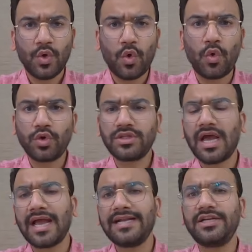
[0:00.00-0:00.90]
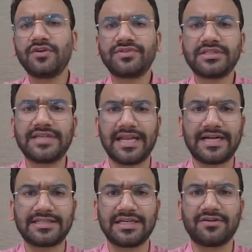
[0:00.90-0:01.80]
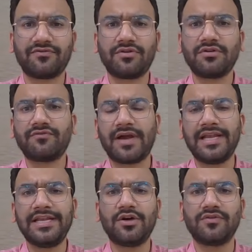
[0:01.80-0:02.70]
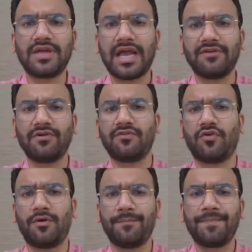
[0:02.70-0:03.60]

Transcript: or the ID of the director for filing of the annual form.